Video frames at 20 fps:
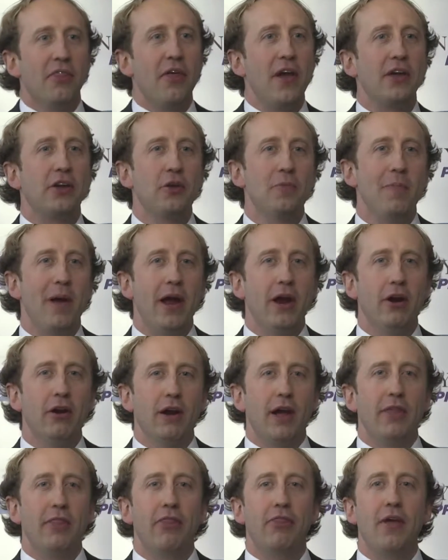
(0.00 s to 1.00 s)
Thank you,
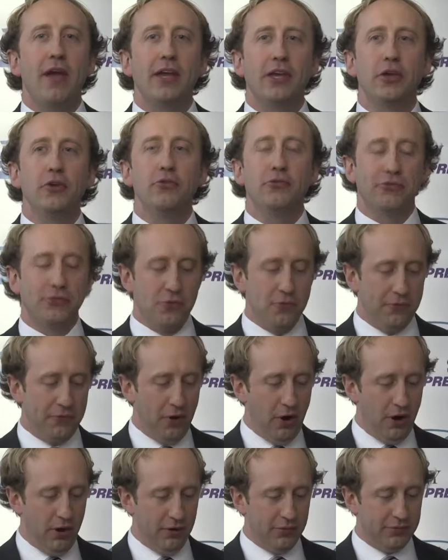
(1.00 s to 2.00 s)
Mayor, and thank you, Sioux
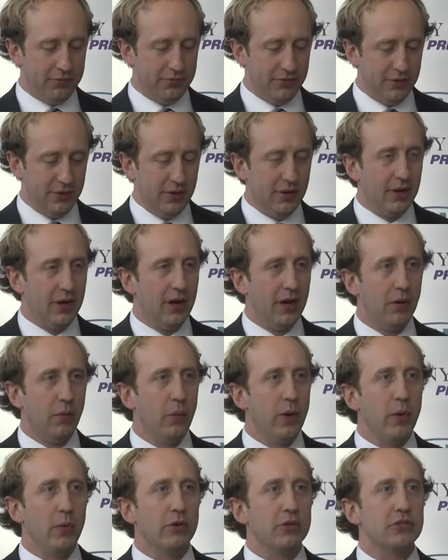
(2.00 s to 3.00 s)
Falls.
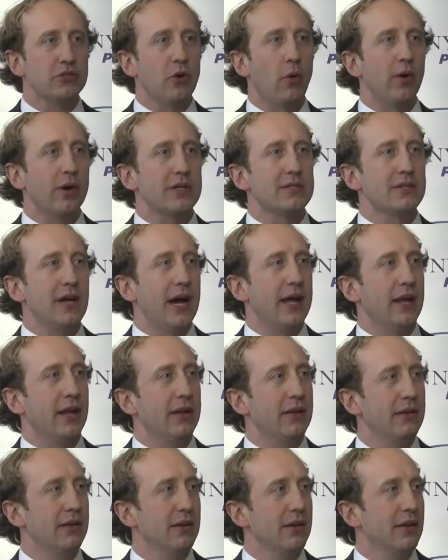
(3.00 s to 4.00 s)
We were so
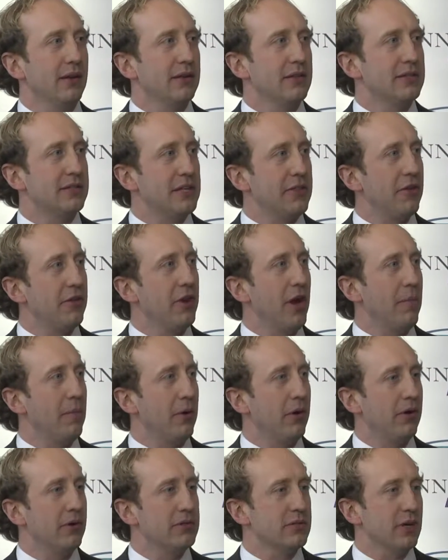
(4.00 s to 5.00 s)
excited to see the
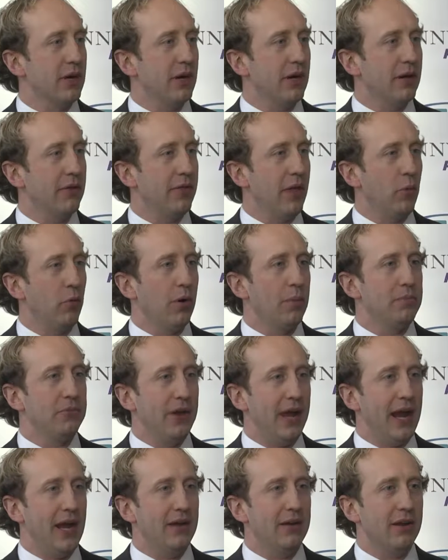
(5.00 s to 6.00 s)
numbers that were
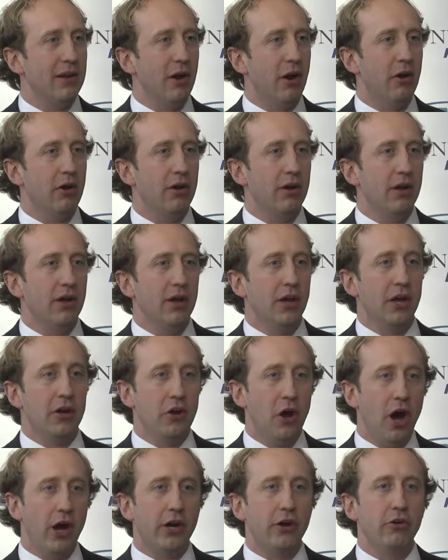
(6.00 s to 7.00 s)
obtained in our
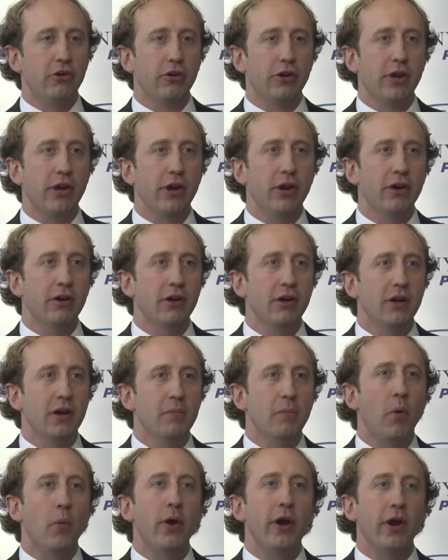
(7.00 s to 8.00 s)
inaugural year,
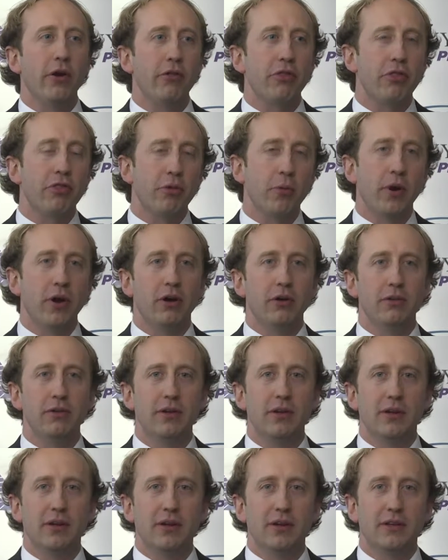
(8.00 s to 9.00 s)
but we are
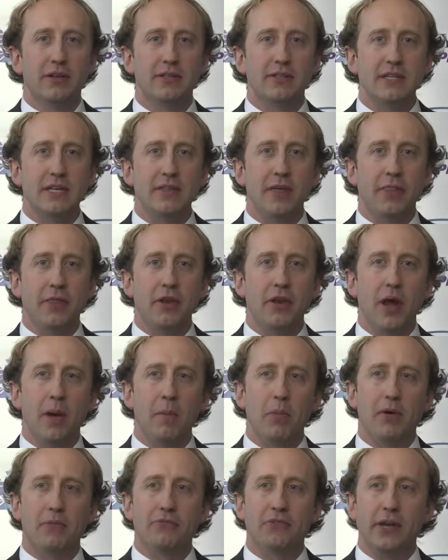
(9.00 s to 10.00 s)
thrilled to see that the
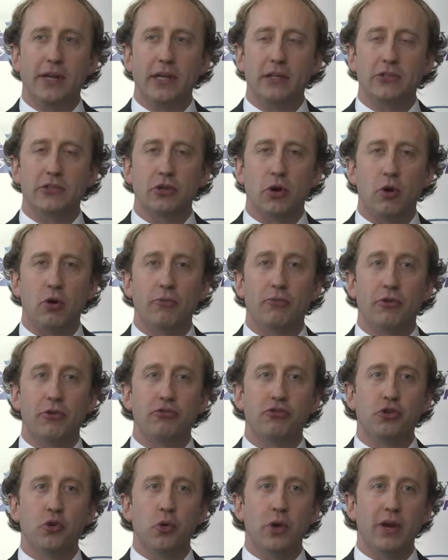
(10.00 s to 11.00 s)
number of tickets sold for
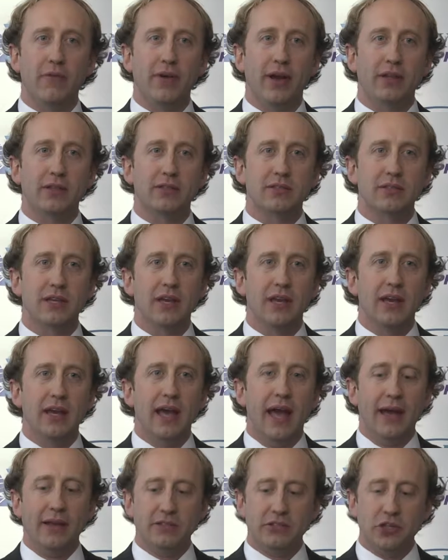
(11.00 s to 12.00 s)
touring events
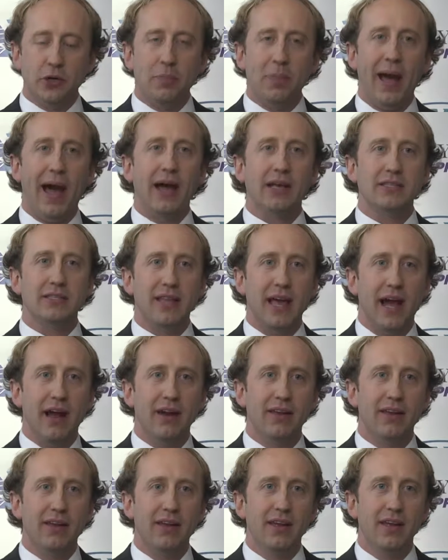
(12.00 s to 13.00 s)
has surpassed
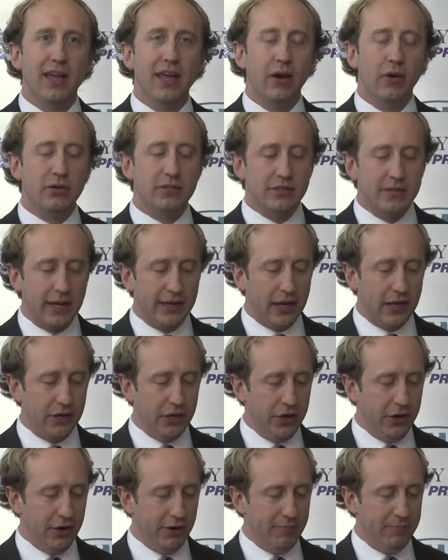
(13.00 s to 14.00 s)
that in our
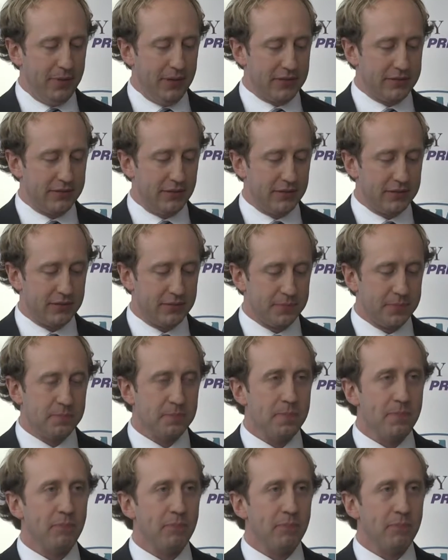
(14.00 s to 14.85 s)
second year of business.